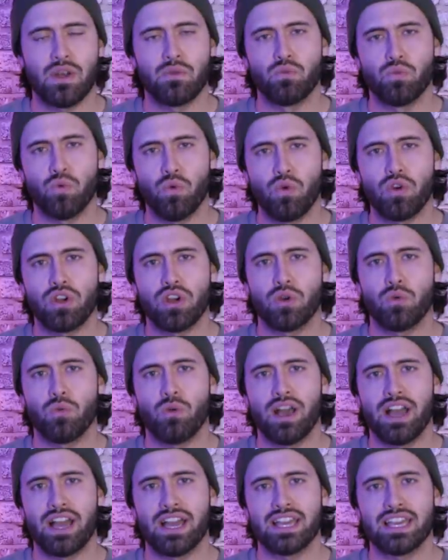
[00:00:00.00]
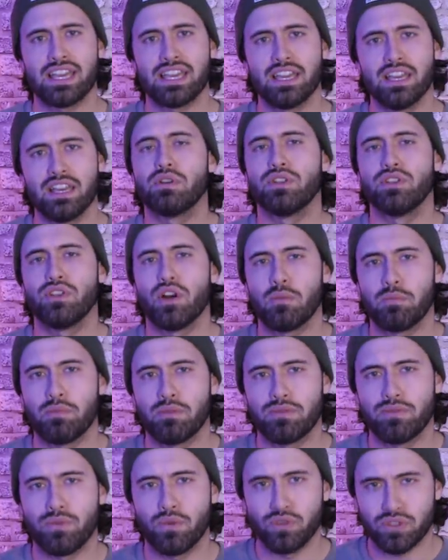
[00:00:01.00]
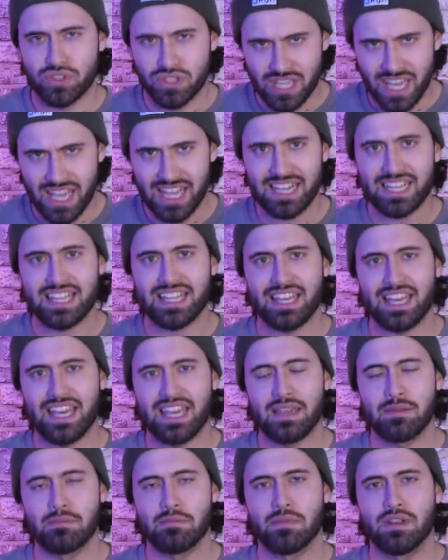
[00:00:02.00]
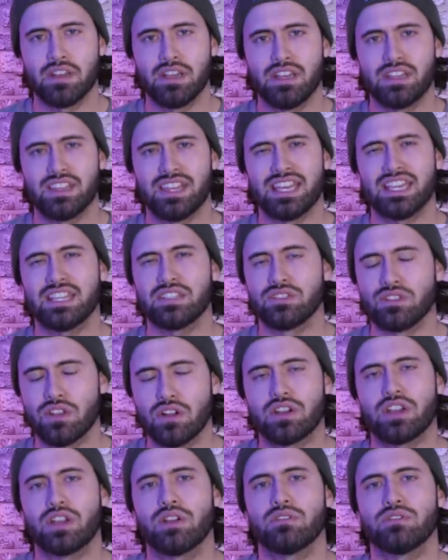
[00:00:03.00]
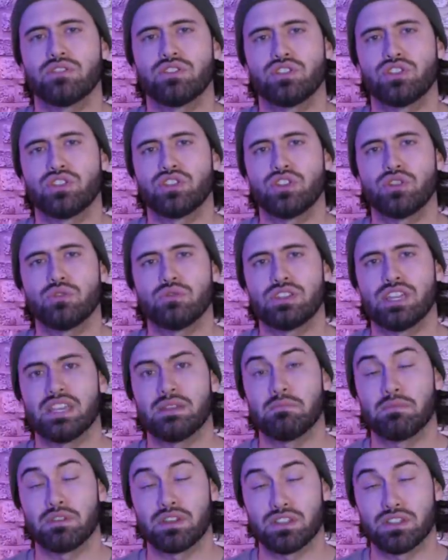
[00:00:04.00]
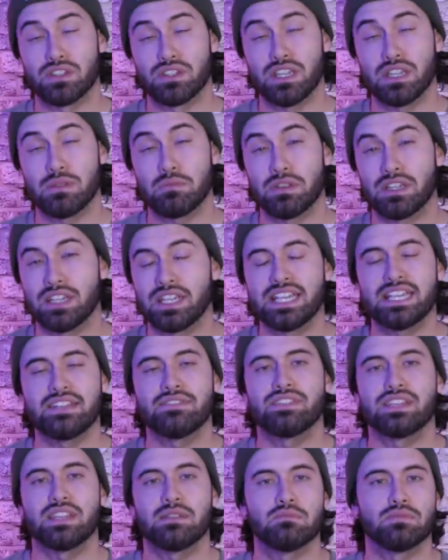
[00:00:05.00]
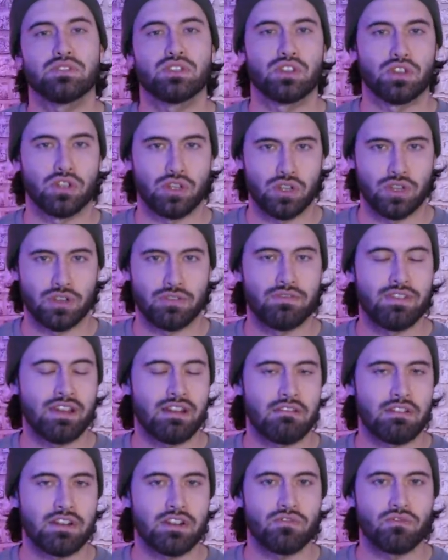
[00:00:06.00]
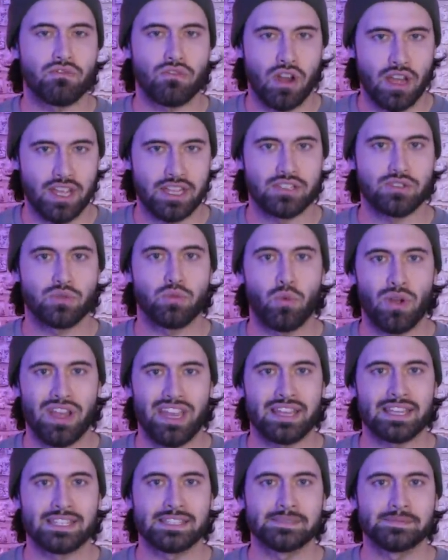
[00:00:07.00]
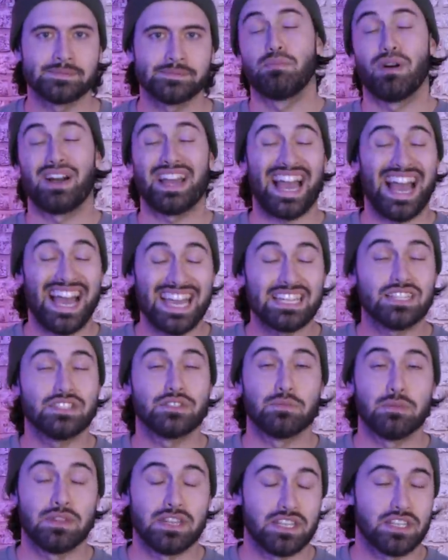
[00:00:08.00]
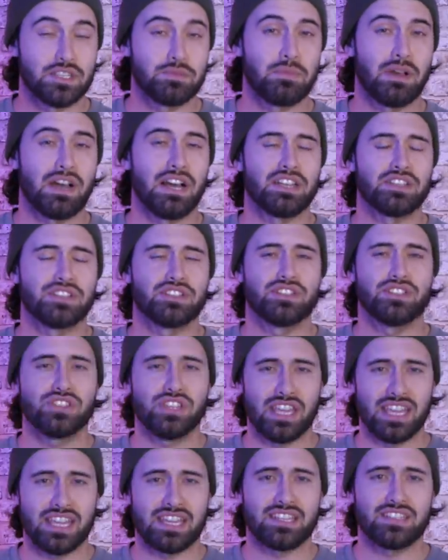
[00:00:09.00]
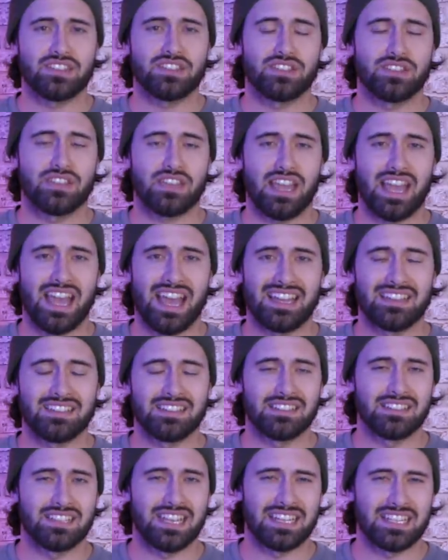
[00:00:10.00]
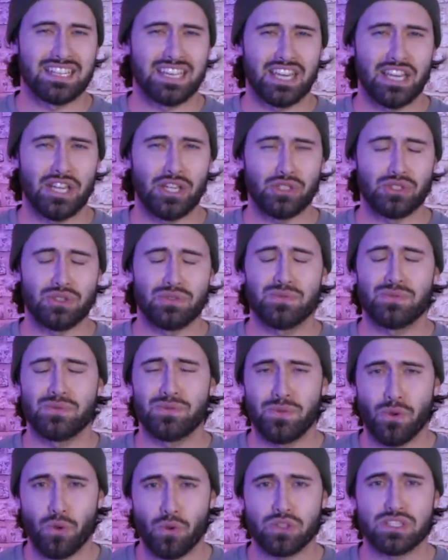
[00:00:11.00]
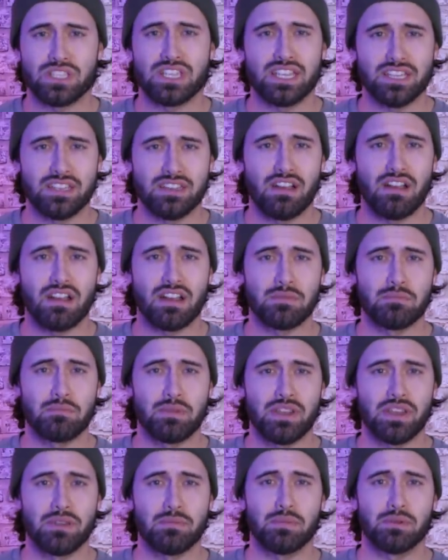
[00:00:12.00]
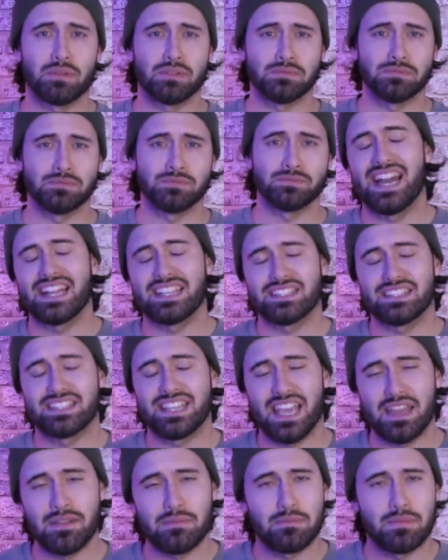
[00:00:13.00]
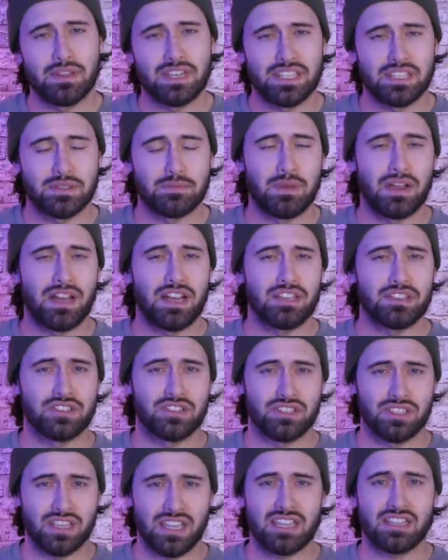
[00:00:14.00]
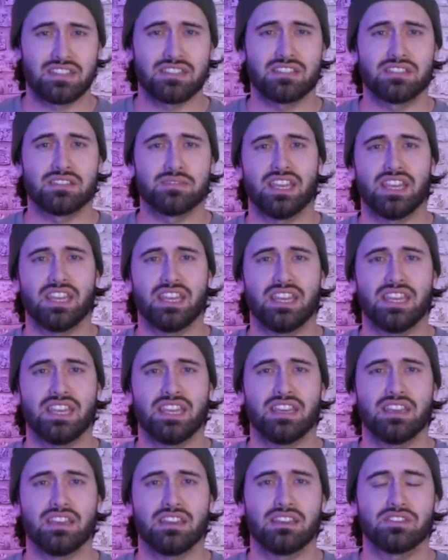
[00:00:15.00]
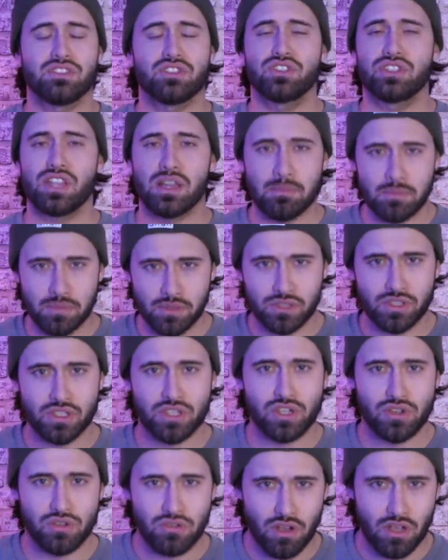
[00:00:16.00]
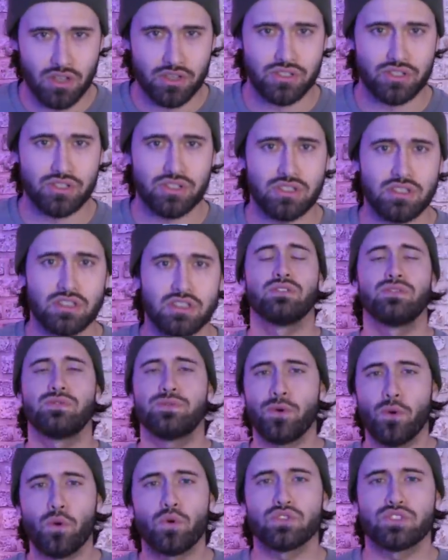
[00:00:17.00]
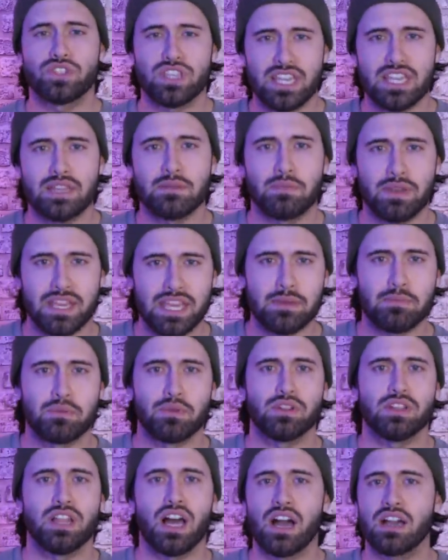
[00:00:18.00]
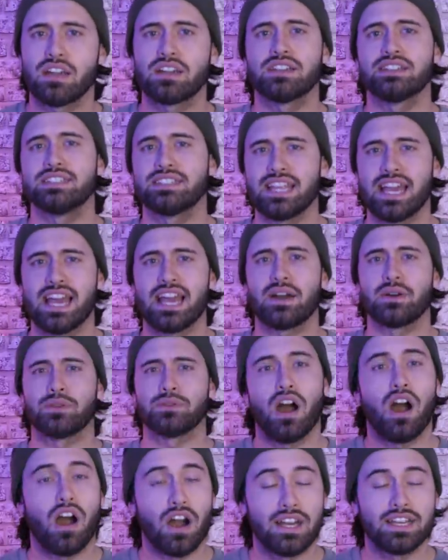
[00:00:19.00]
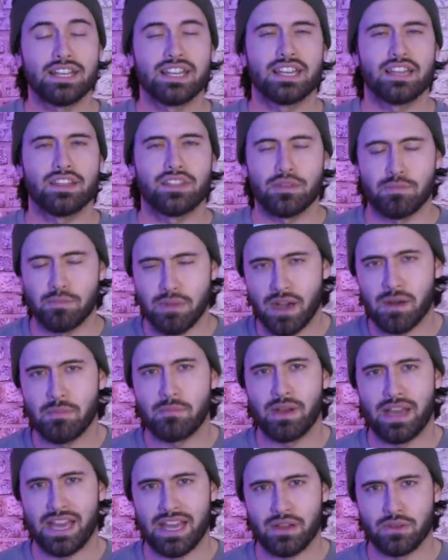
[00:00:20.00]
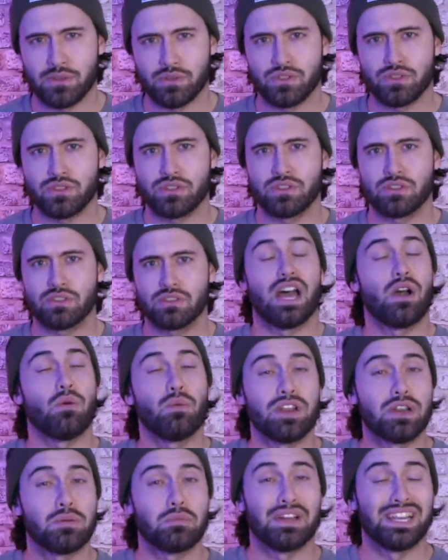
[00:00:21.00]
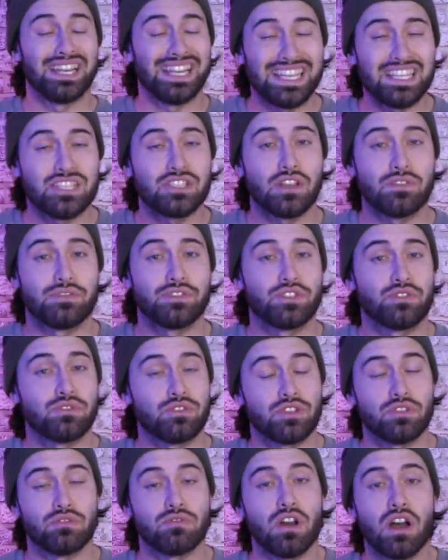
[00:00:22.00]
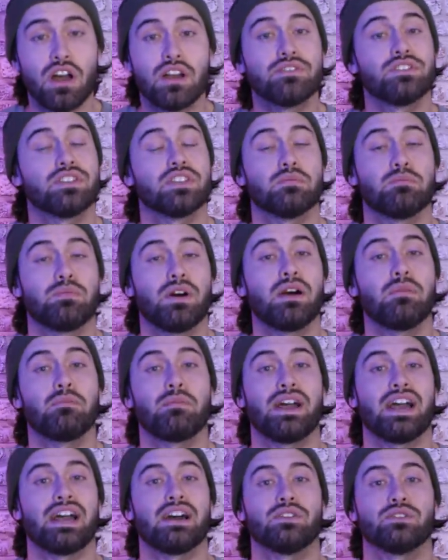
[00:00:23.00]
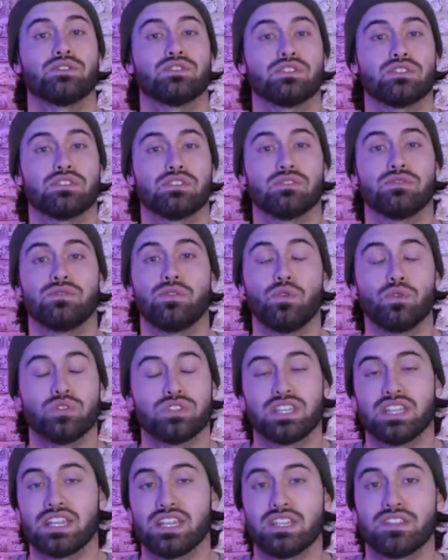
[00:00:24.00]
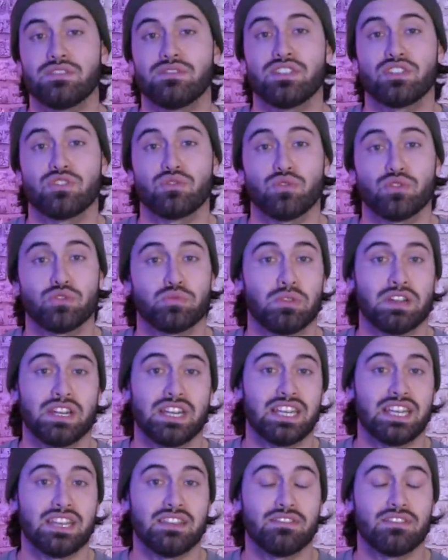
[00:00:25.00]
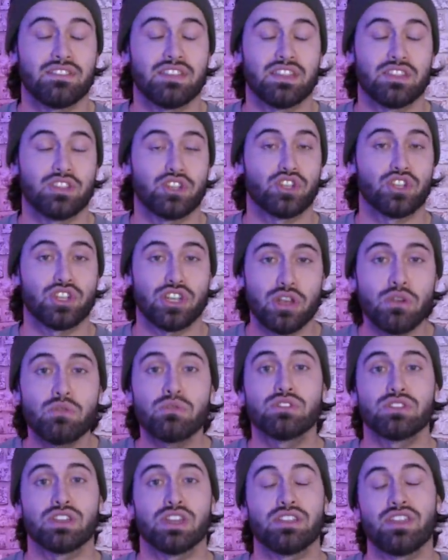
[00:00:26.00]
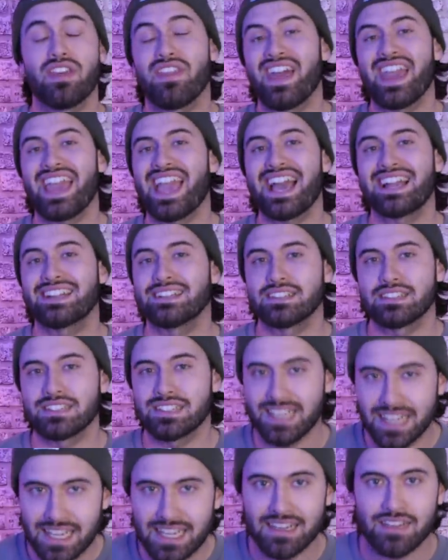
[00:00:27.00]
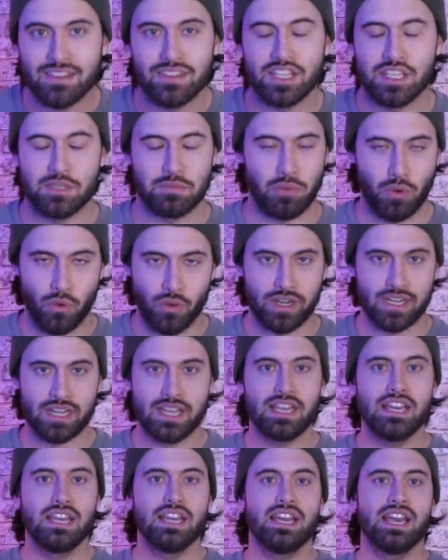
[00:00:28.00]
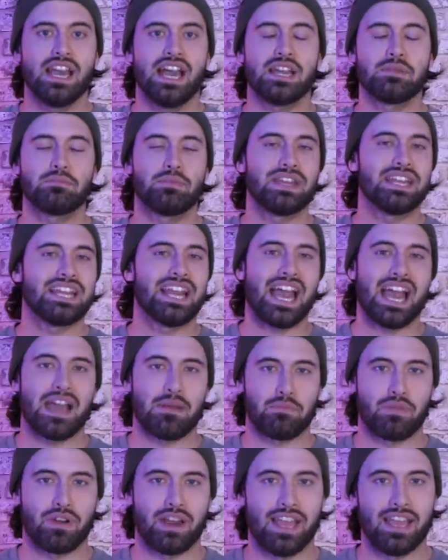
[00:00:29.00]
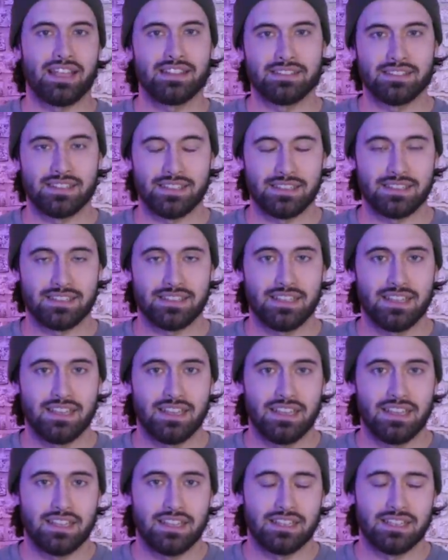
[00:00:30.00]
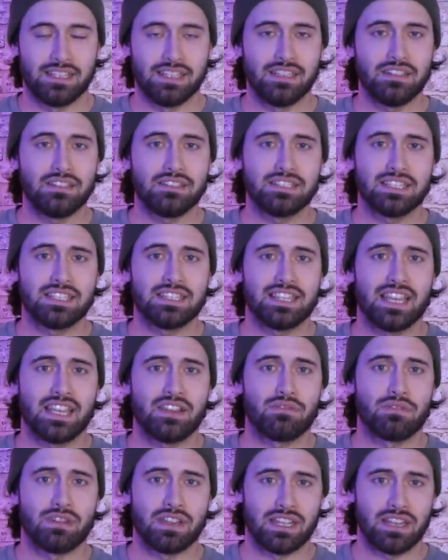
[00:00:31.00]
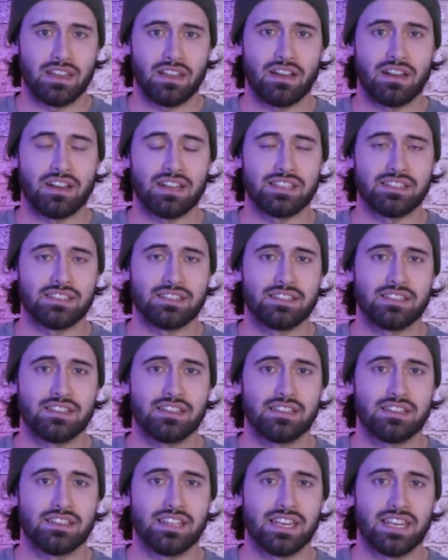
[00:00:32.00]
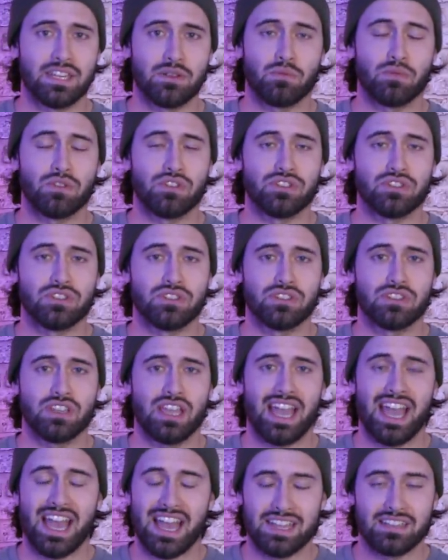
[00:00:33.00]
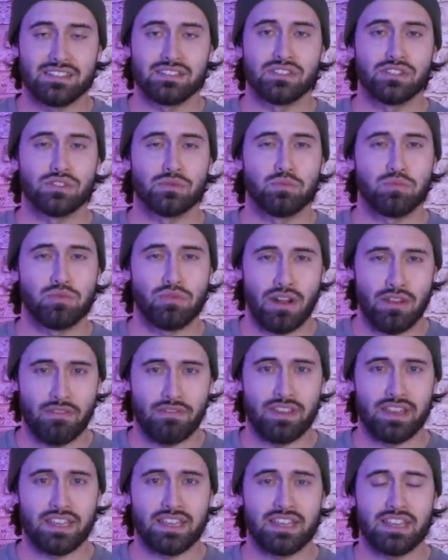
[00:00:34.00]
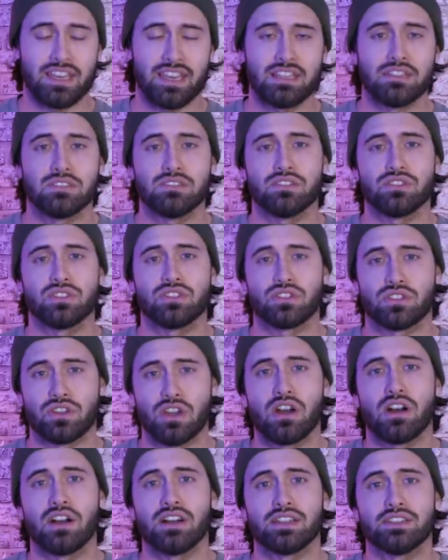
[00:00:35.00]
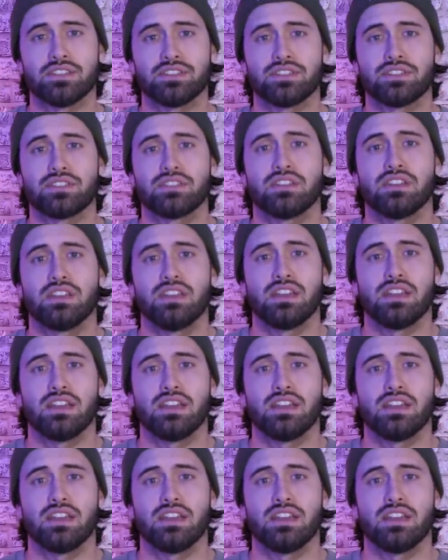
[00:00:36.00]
and walk away, but not before telling him that he's not going to shoot him because he believes him to look very right-wing. By eight minutes past six, Anders had killed forty-nine people. At ten minutes past six, he stumbled across fourteen people hunkered down, hiding at the pump house. Now, when a police officer had arrived at the pump house, the fourteen individuals believed that the shooter that they hadn't seen at this point had been apprehended. Little did they realize that it was Anders Breivik in disguise.